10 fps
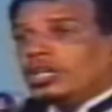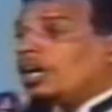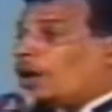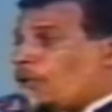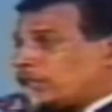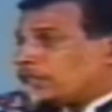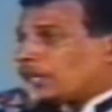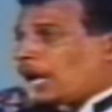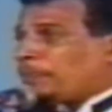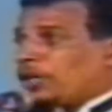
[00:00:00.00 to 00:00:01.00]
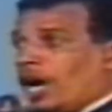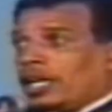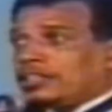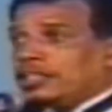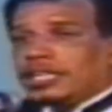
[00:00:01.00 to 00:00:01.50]
I want you to clap your
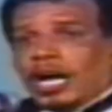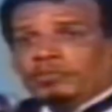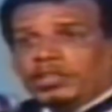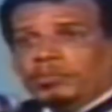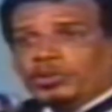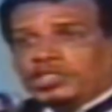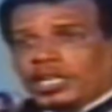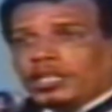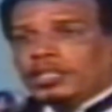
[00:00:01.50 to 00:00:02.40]
hands in time with the music.